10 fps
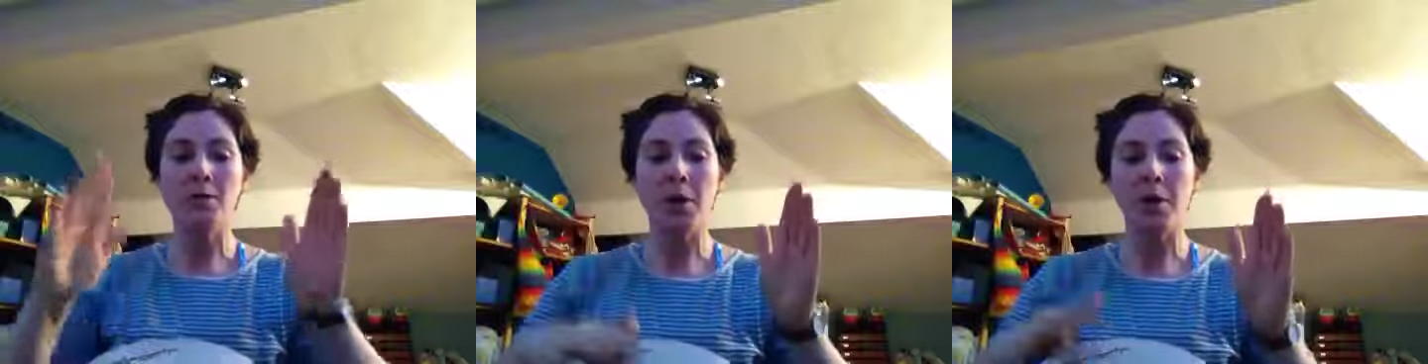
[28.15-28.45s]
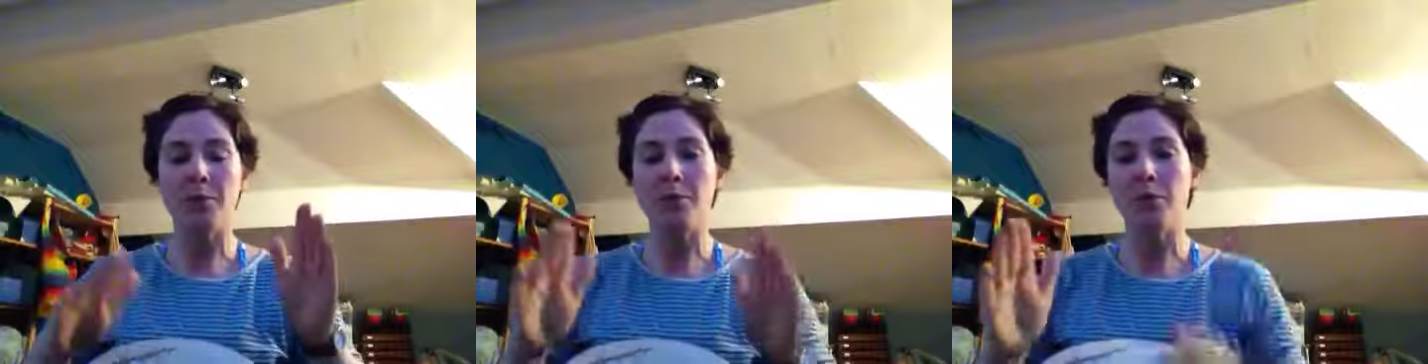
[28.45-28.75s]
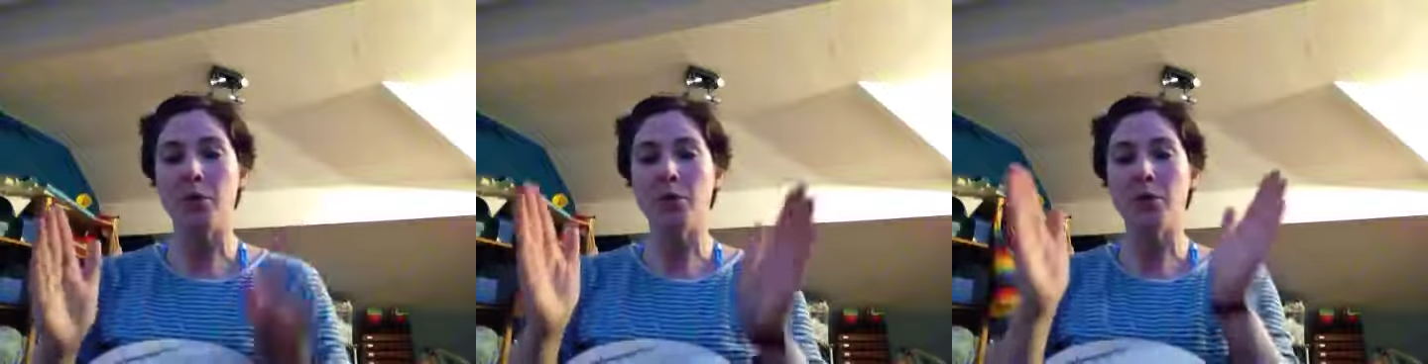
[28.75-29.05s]

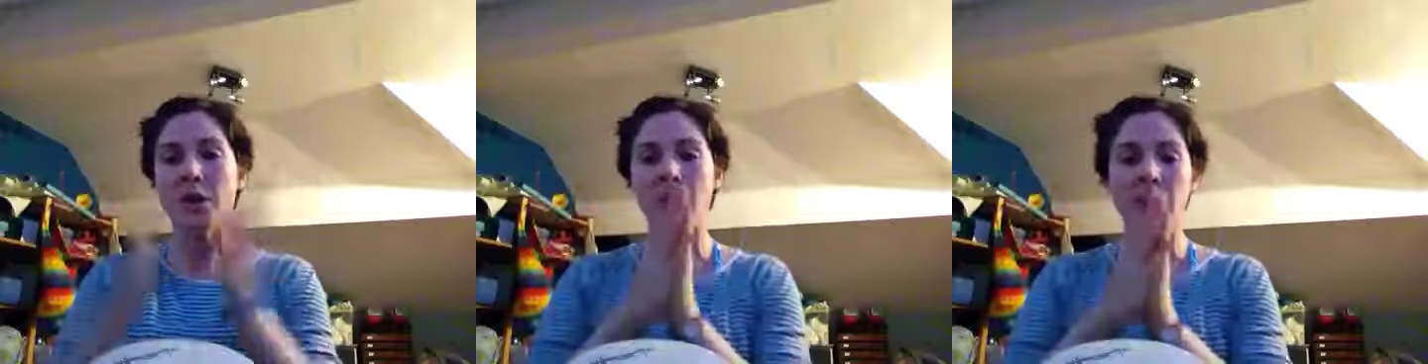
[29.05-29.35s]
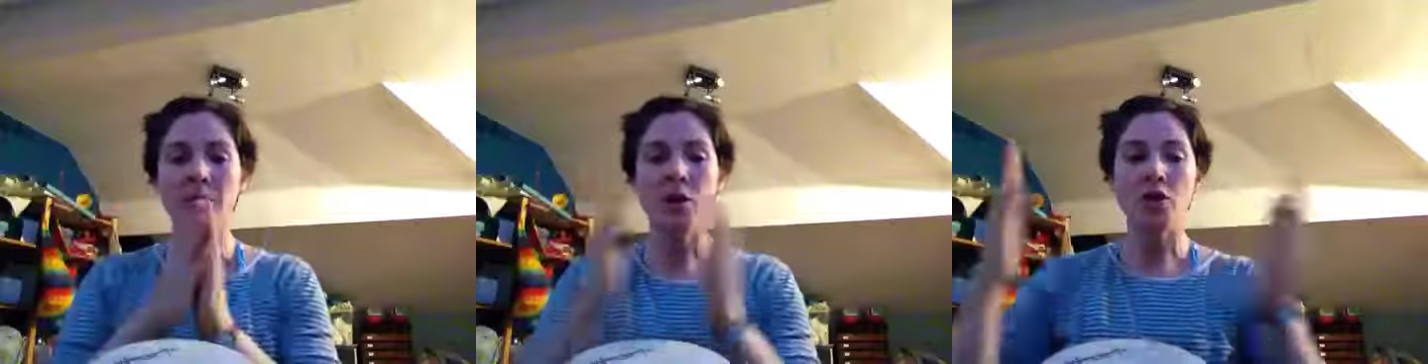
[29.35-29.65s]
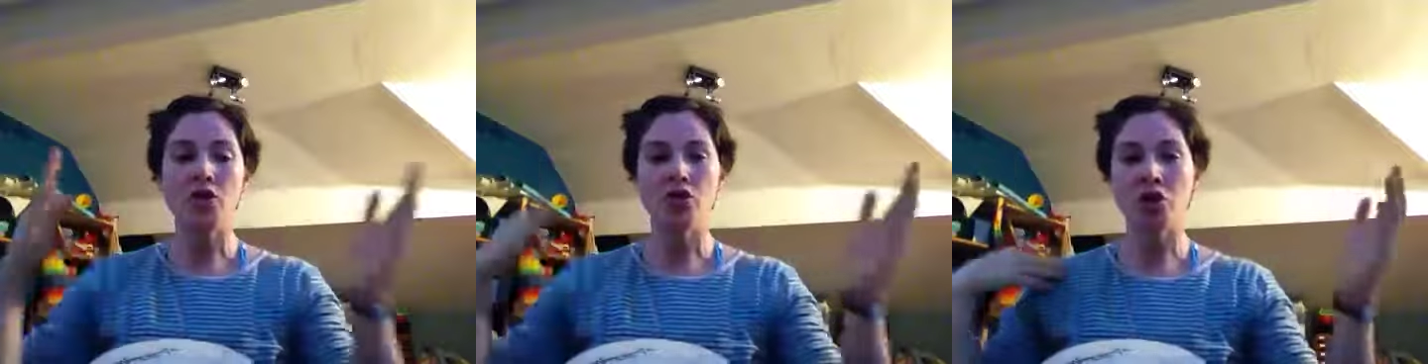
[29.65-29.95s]
bubble gum,
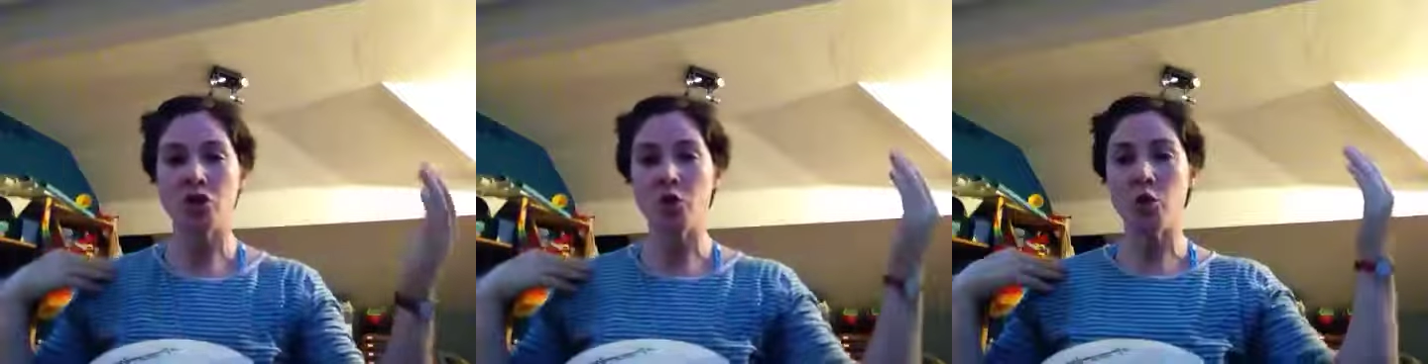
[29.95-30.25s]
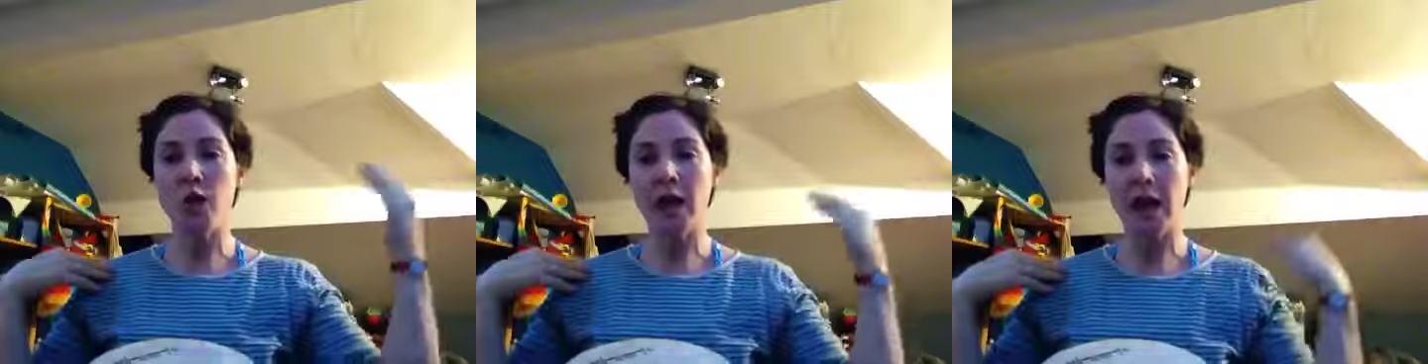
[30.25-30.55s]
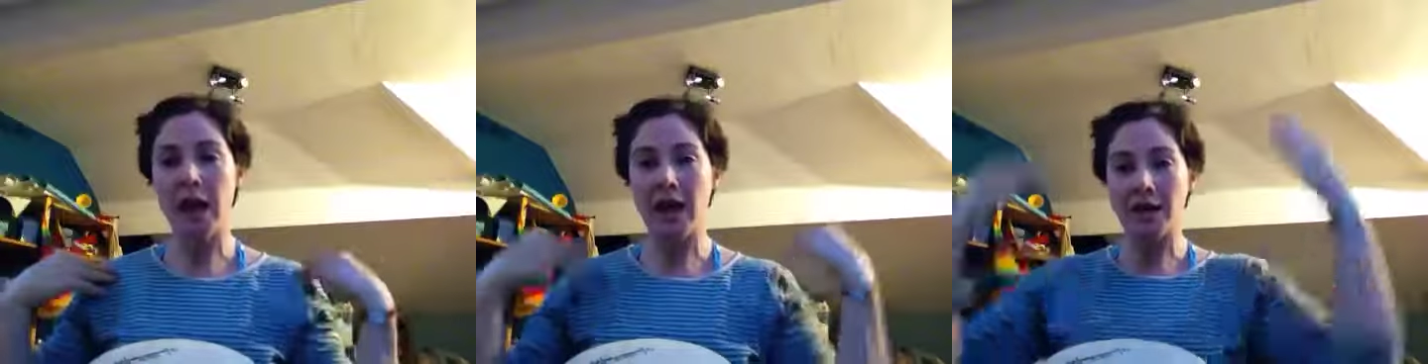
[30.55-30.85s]
chew,
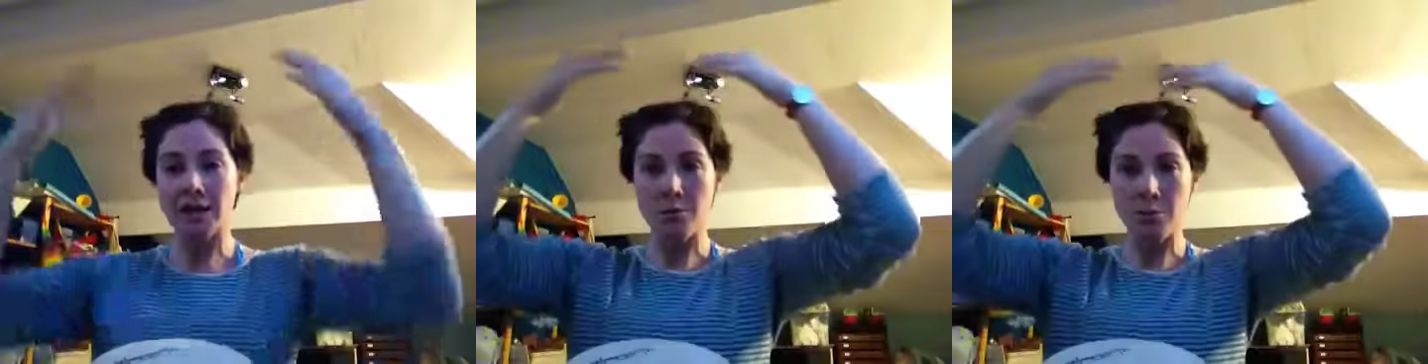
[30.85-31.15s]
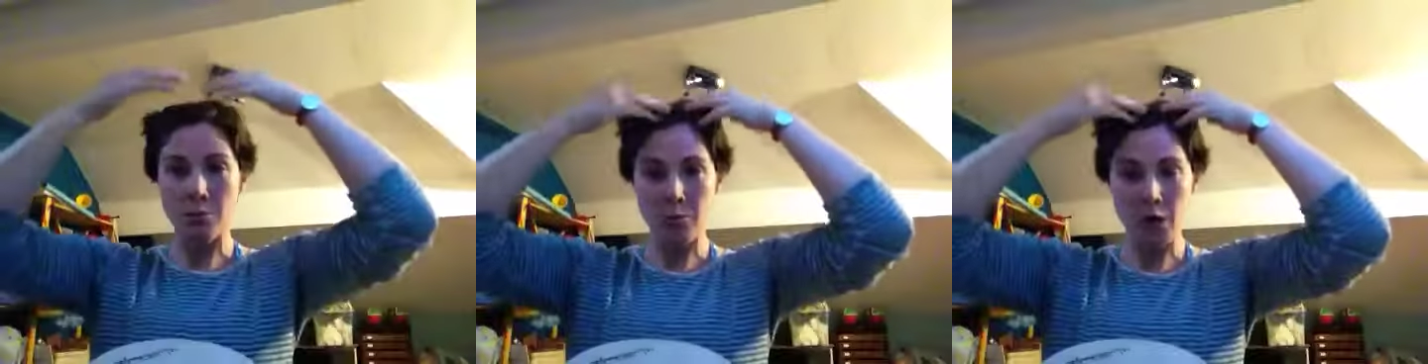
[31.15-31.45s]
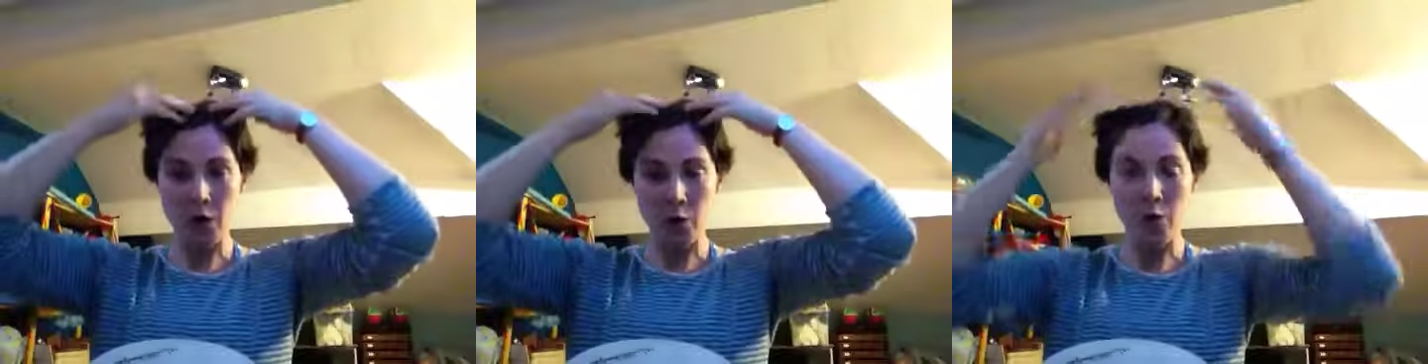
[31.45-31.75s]
and
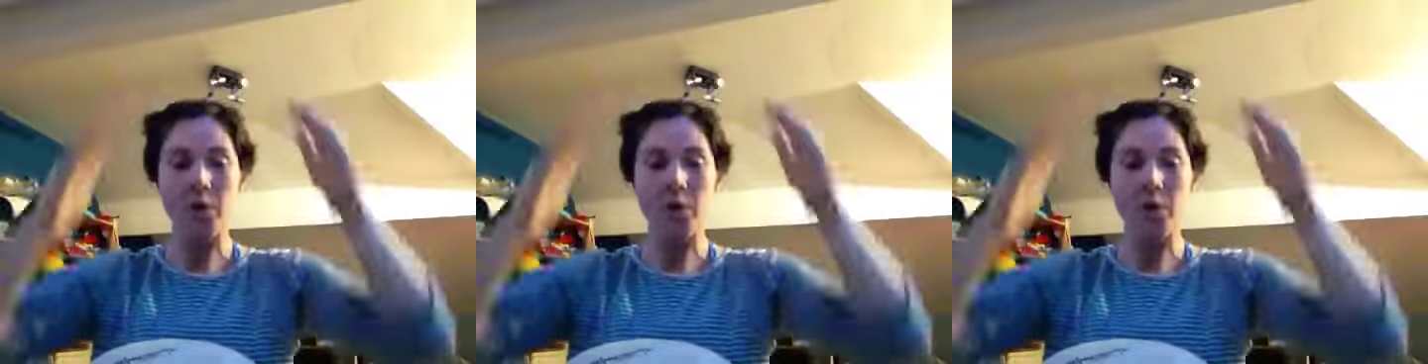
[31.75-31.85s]
blow.